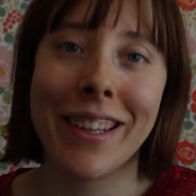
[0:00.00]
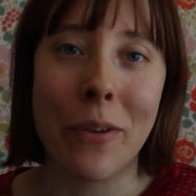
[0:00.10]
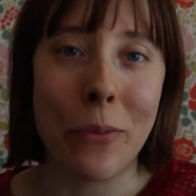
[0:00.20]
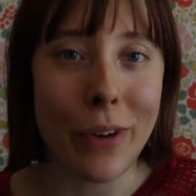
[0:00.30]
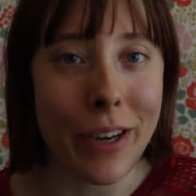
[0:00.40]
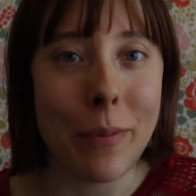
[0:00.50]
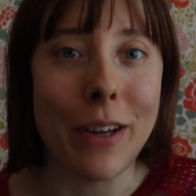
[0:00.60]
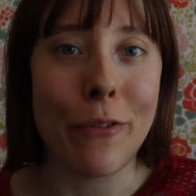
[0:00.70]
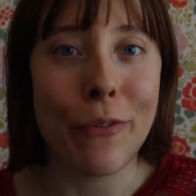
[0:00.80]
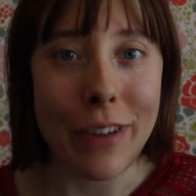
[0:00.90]
One of my
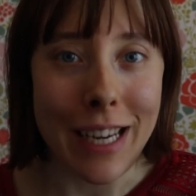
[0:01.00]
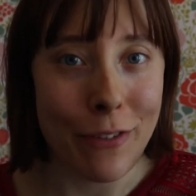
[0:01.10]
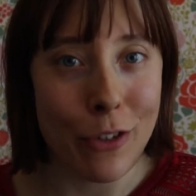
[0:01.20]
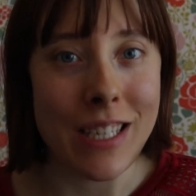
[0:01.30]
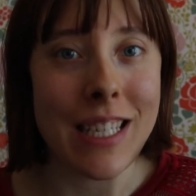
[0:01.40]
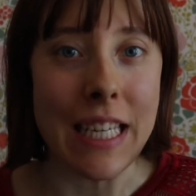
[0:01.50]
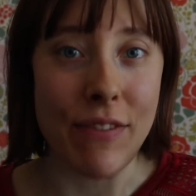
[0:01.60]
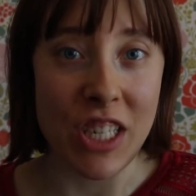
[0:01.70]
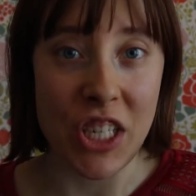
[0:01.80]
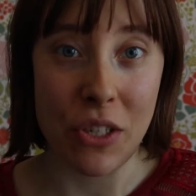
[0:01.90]
favorite
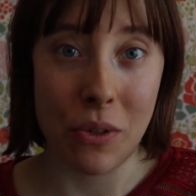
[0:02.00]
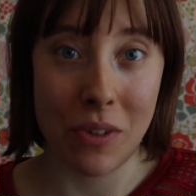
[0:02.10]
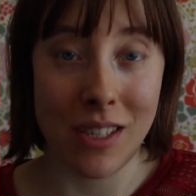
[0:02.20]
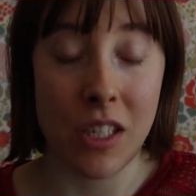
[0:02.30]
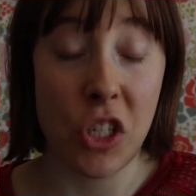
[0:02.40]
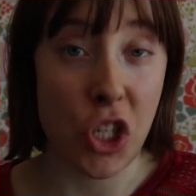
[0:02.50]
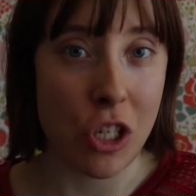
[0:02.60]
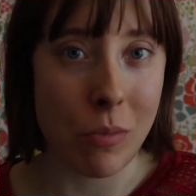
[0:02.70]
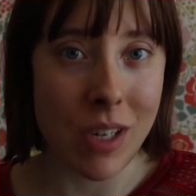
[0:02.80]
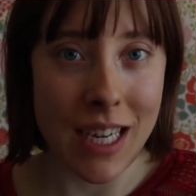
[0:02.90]
TV shows is
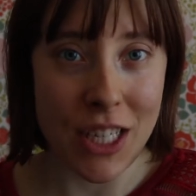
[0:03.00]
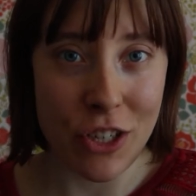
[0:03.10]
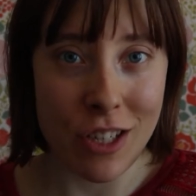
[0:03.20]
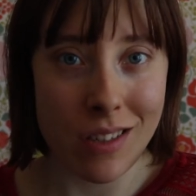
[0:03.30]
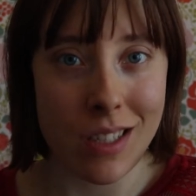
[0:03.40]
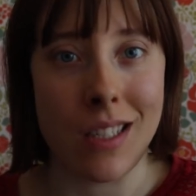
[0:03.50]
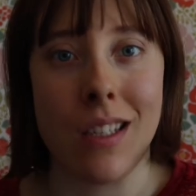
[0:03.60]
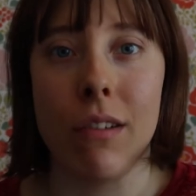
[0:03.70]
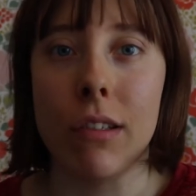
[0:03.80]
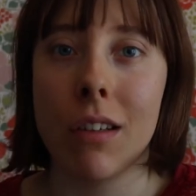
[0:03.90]
Terminator: The
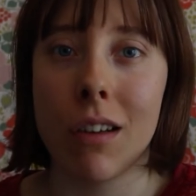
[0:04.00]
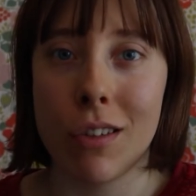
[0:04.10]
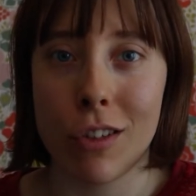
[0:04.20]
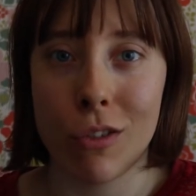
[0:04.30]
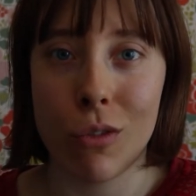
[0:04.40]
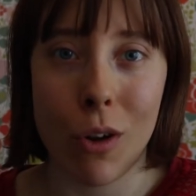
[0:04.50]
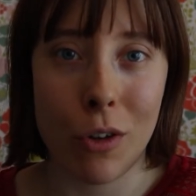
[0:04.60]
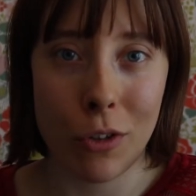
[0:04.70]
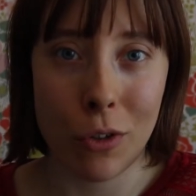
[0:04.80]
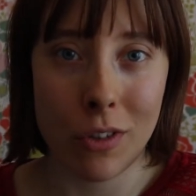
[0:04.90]
Sarah Connor
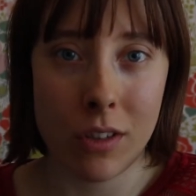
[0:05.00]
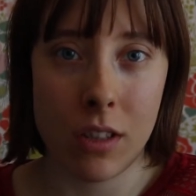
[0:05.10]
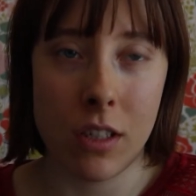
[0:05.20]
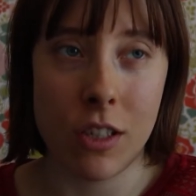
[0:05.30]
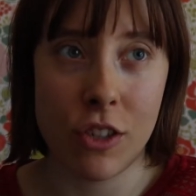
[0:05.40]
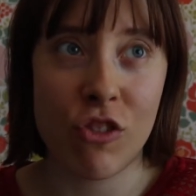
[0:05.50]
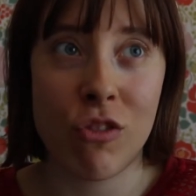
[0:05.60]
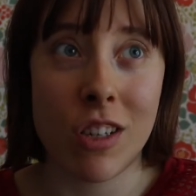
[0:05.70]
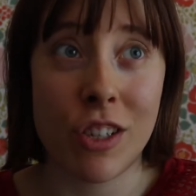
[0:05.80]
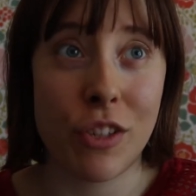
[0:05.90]
Chronicles, and it just
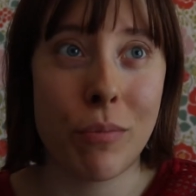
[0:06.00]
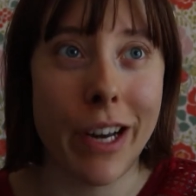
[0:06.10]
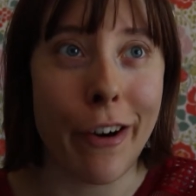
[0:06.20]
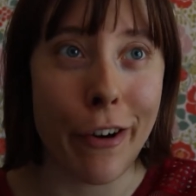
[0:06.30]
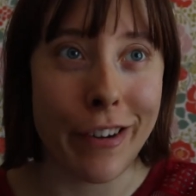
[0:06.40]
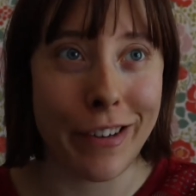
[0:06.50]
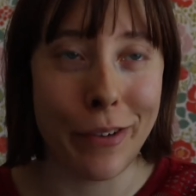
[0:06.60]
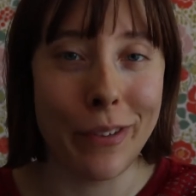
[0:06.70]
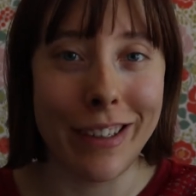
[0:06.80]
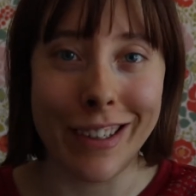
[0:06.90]
crushes my heart. It
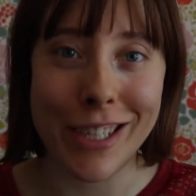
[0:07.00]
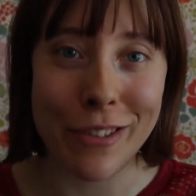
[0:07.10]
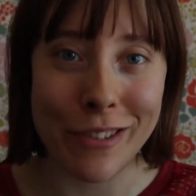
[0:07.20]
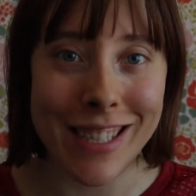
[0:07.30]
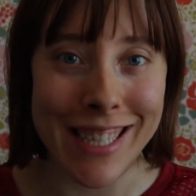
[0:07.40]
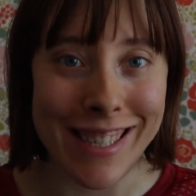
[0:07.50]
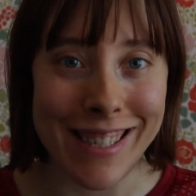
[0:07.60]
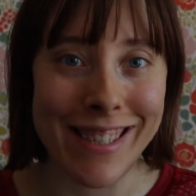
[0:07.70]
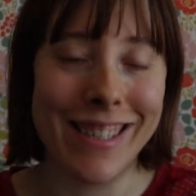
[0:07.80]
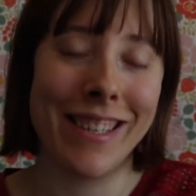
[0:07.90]
only got 2
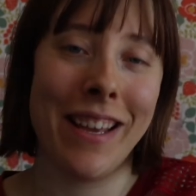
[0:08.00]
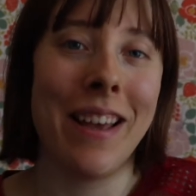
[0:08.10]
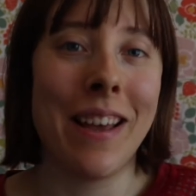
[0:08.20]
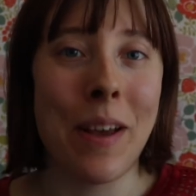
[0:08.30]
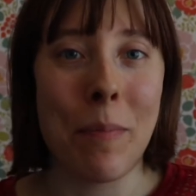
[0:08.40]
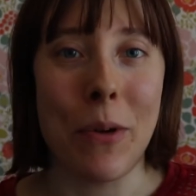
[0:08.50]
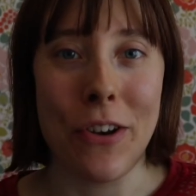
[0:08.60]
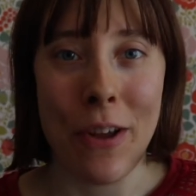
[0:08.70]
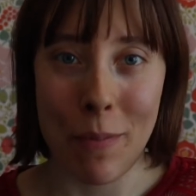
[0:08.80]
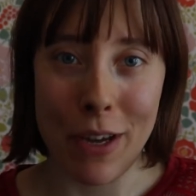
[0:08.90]
seasons. But
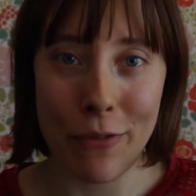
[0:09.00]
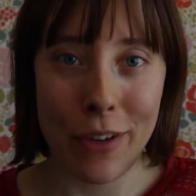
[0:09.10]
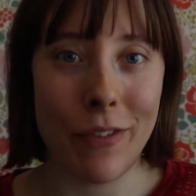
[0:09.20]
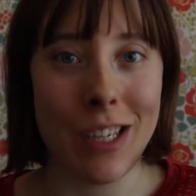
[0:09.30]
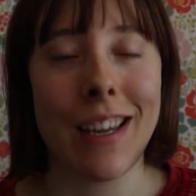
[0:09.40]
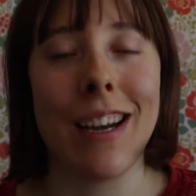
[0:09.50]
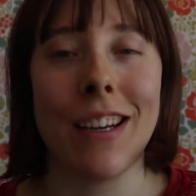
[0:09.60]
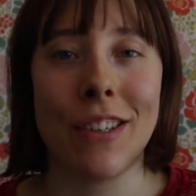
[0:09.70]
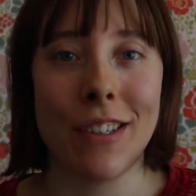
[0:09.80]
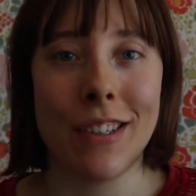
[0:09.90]
my favorite
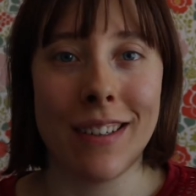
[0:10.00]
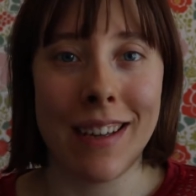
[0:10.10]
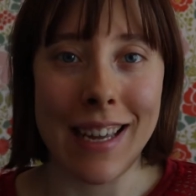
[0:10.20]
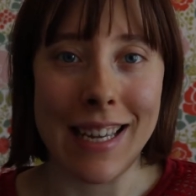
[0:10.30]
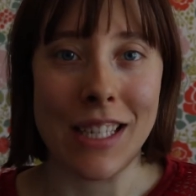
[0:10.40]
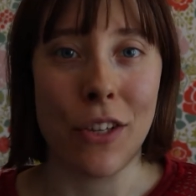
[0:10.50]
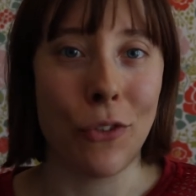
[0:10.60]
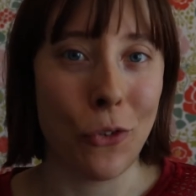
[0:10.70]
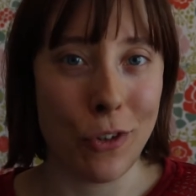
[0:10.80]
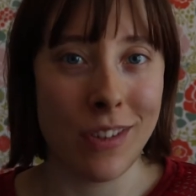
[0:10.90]
character is, of
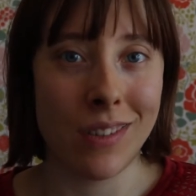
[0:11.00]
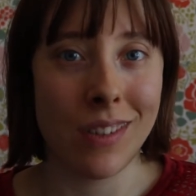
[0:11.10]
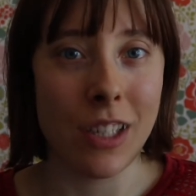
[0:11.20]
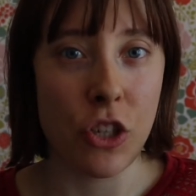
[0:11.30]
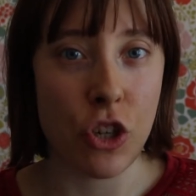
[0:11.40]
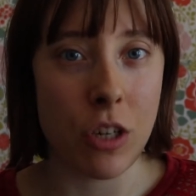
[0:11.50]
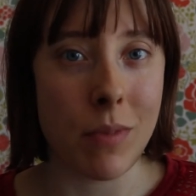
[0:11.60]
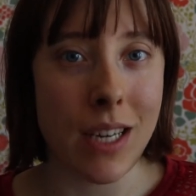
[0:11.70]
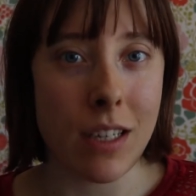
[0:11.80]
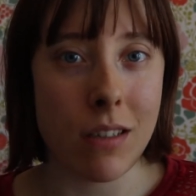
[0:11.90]
course, the
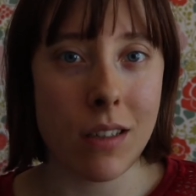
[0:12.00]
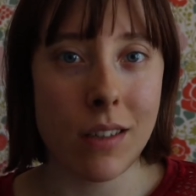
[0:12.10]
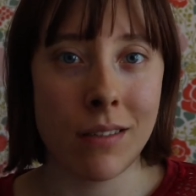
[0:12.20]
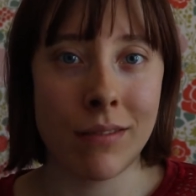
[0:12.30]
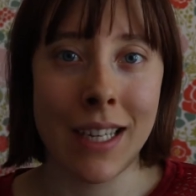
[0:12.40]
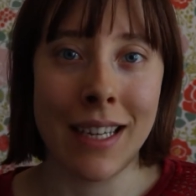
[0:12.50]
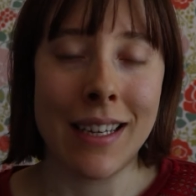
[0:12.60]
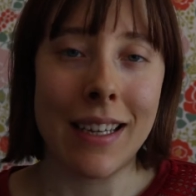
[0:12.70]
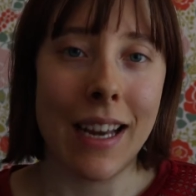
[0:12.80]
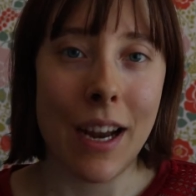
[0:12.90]
Terminator.
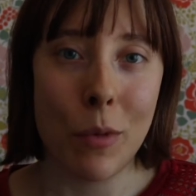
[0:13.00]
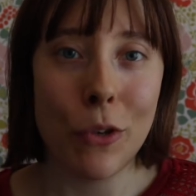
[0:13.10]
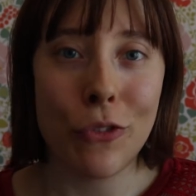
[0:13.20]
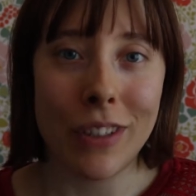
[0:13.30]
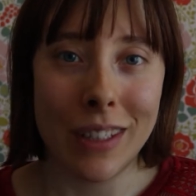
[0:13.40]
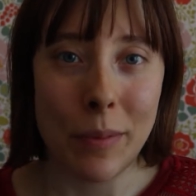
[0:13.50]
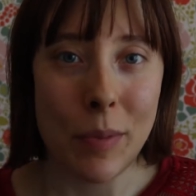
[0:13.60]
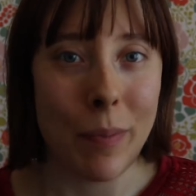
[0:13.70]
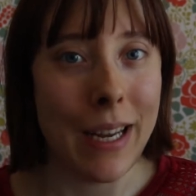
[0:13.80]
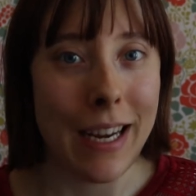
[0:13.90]
Cameron Phillips,
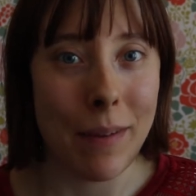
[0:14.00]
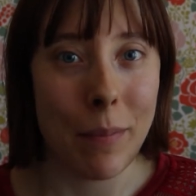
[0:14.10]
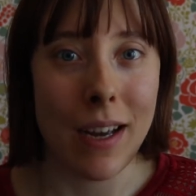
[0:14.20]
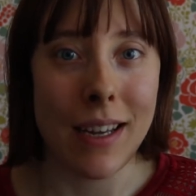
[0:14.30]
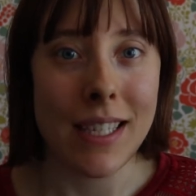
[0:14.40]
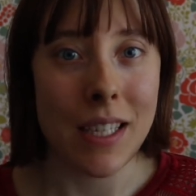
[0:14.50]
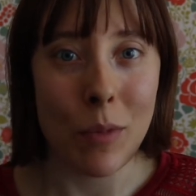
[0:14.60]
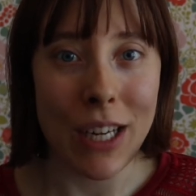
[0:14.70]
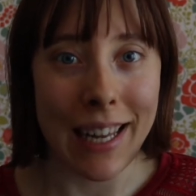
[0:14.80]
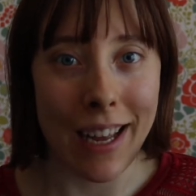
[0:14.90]
played by
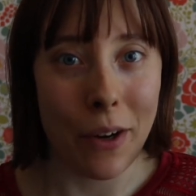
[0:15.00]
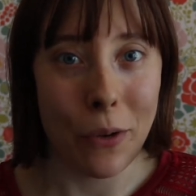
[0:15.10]
Summer Glau.